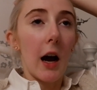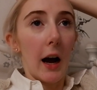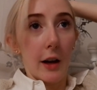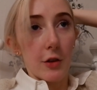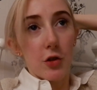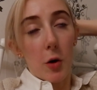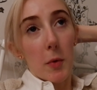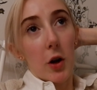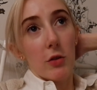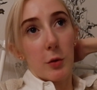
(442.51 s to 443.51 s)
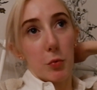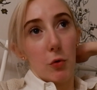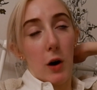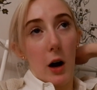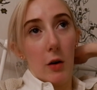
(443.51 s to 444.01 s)
And Domino's have
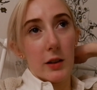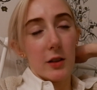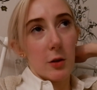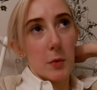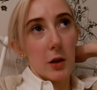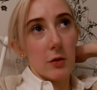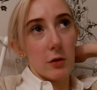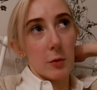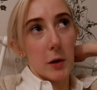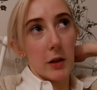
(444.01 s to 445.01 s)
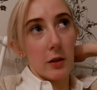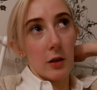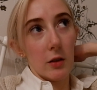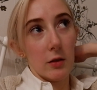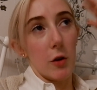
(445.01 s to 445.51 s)
brought out, is it Domino's or is it Pizza
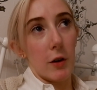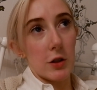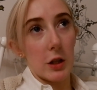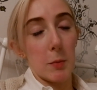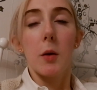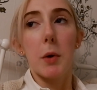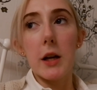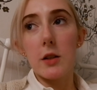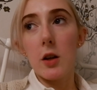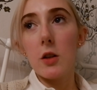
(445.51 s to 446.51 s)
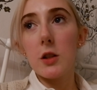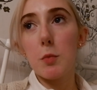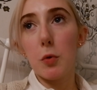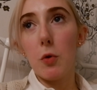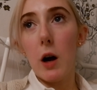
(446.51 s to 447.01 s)
Hut? Both actually. Pizza Hut's
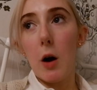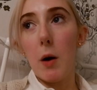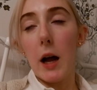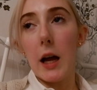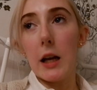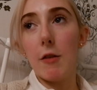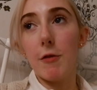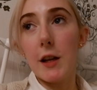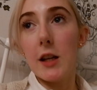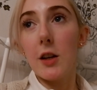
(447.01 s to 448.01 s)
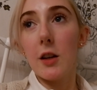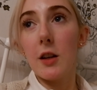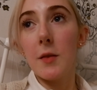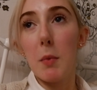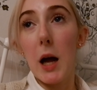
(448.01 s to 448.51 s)
brought out a
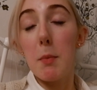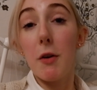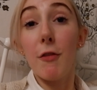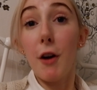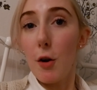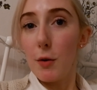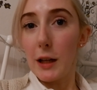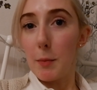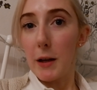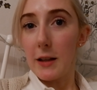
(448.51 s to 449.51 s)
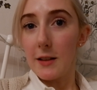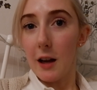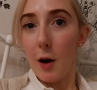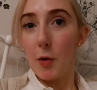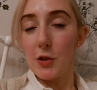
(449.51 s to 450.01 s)
vegan pepperoni
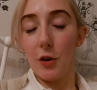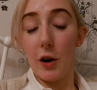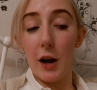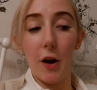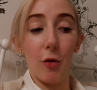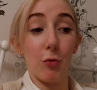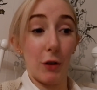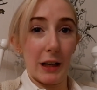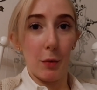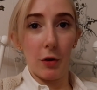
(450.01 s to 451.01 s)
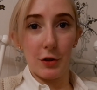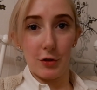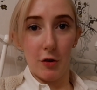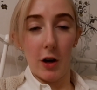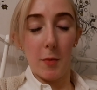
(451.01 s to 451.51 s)
pizza, which I really want to
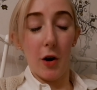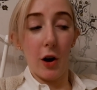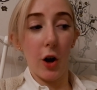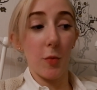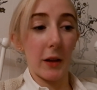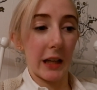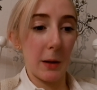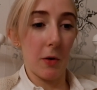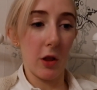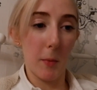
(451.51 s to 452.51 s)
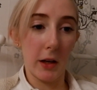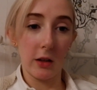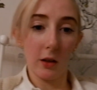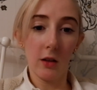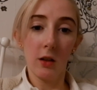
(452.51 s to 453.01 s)
try, but I hope they keep it on the
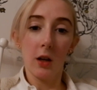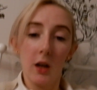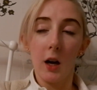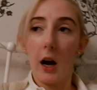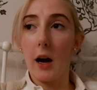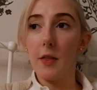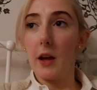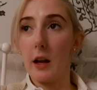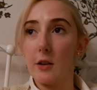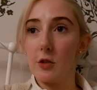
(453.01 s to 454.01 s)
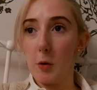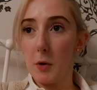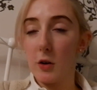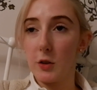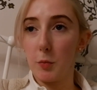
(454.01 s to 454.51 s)
menu. And then
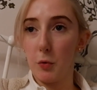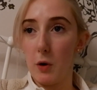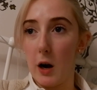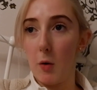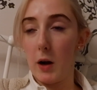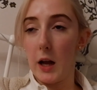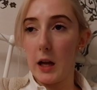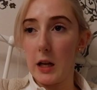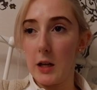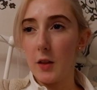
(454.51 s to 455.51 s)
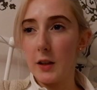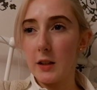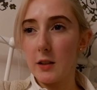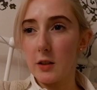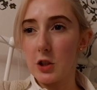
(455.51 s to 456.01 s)
Domino's have brought out a, I think
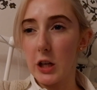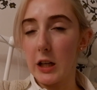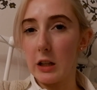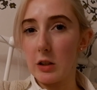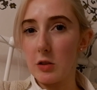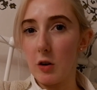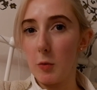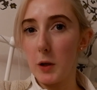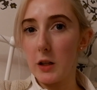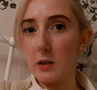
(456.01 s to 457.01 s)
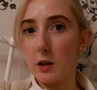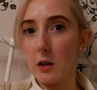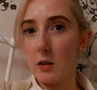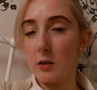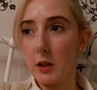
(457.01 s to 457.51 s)
it's a chicken style
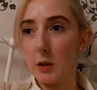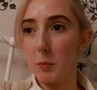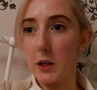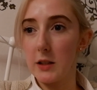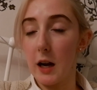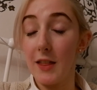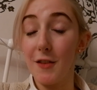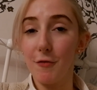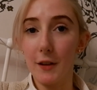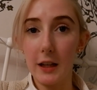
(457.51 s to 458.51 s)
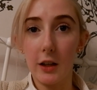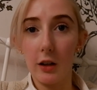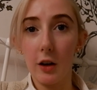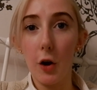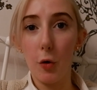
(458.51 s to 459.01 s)
pizza, vegan pizza, and then
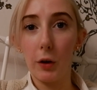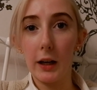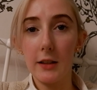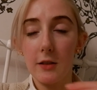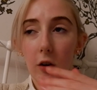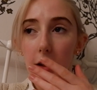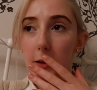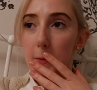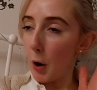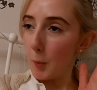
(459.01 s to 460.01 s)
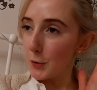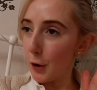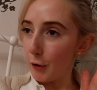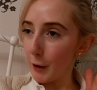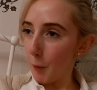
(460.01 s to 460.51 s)
vegan nuggets. Like, I'm
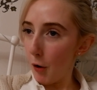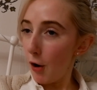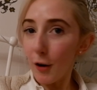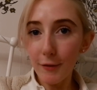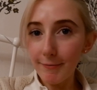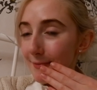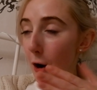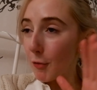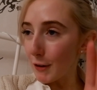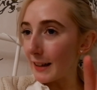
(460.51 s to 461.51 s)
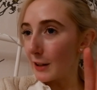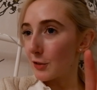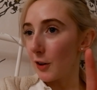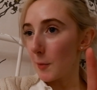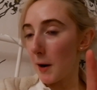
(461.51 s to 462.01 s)
sorry, what? I'm really
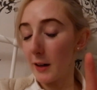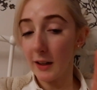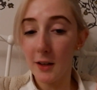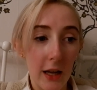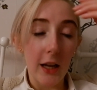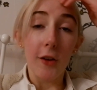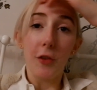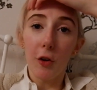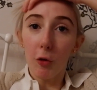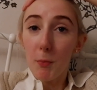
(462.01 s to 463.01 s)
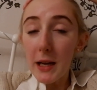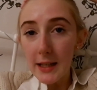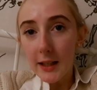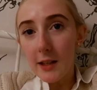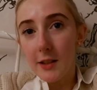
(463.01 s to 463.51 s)
excited about it. If you're a
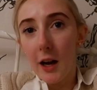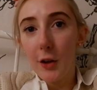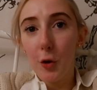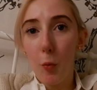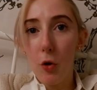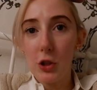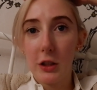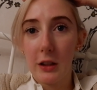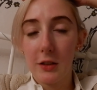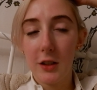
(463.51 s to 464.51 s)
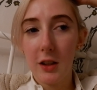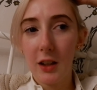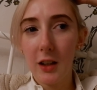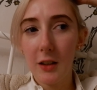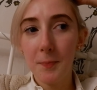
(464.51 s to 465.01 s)
meat eater and you're watching this and you're
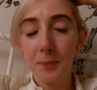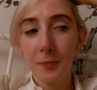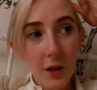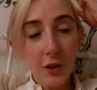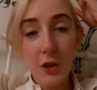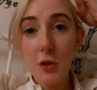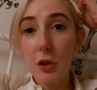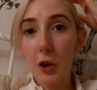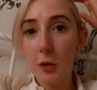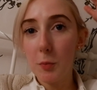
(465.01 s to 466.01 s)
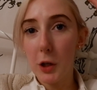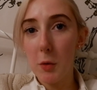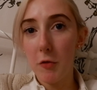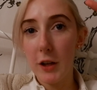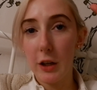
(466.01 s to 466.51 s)
thinking that you couldn't
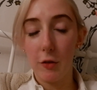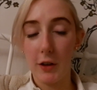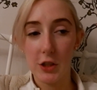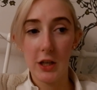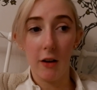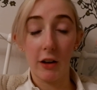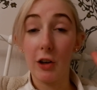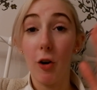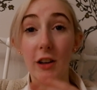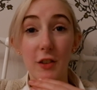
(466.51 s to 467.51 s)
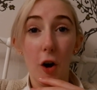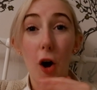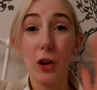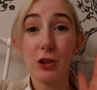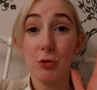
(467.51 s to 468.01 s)
become a vegan or vegetarian, guys,
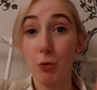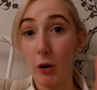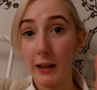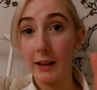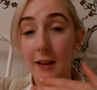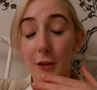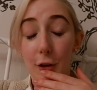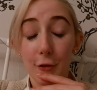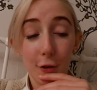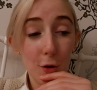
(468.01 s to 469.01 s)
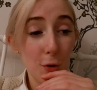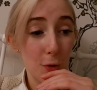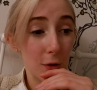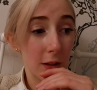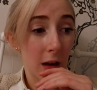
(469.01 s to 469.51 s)
try it. The
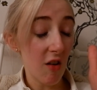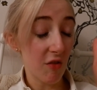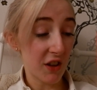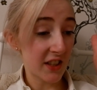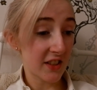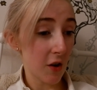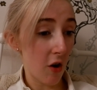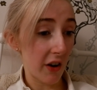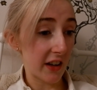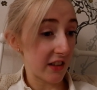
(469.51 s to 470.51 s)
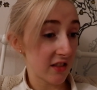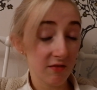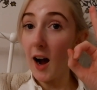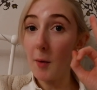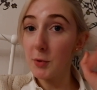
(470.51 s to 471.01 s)
food on this side,
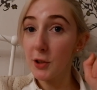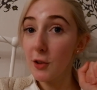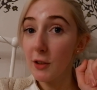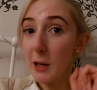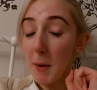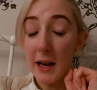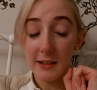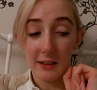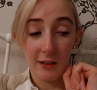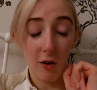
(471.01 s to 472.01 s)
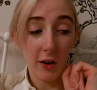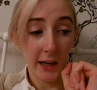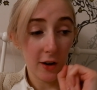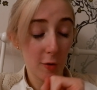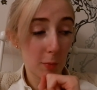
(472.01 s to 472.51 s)
absolutely amazing. I
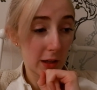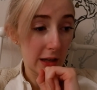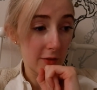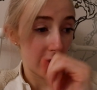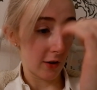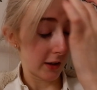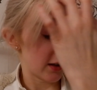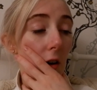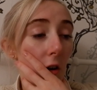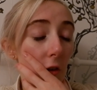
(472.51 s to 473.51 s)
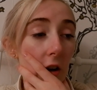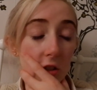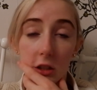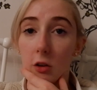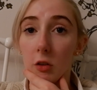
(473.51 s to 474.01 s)
cannot believe, like, I've
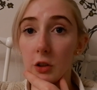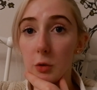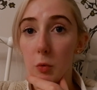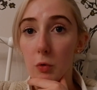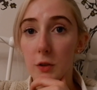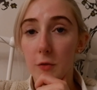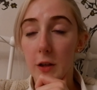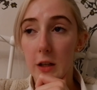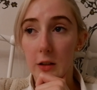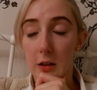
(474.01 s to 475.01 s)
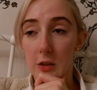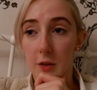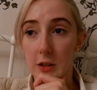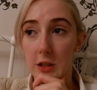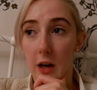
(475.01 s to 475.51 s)
actually gone towards the vegan slash
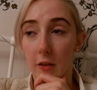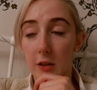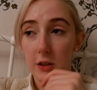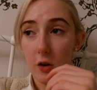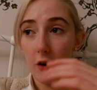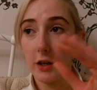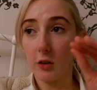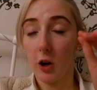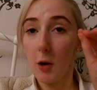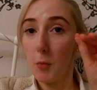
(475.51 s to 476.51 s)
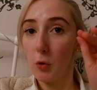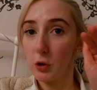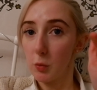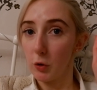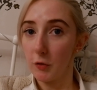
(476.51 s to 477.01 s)
vegetarian side. I'm going more
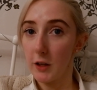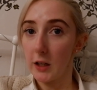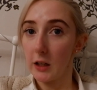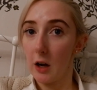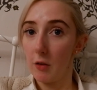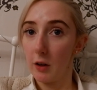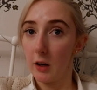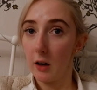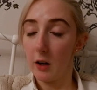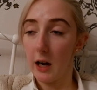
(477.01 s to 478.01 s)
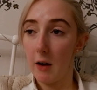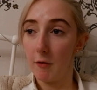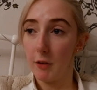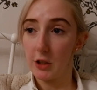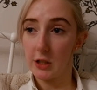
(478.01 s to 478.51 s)
towards vegan now than I
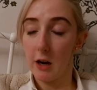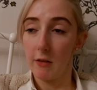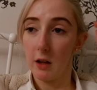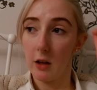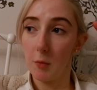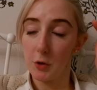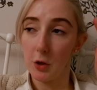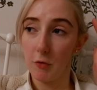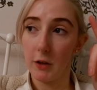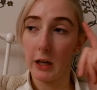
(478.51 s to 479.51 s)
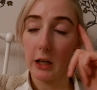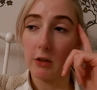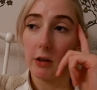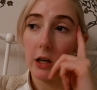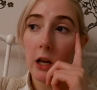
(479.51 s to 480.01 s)
am vegetarian, than I'm doing
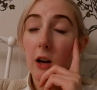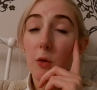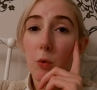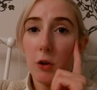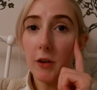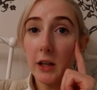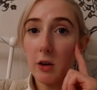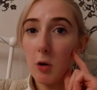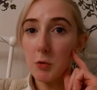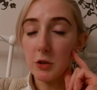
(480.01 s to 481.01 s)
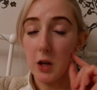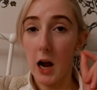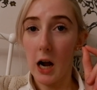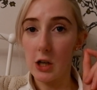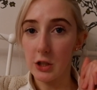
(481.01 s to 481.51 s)
Veganuary. And all vegan options are
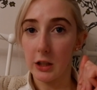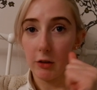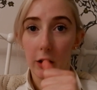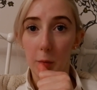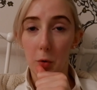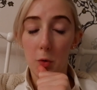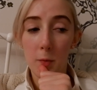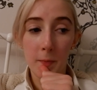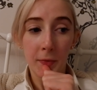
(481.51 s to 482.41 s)
actually incredible.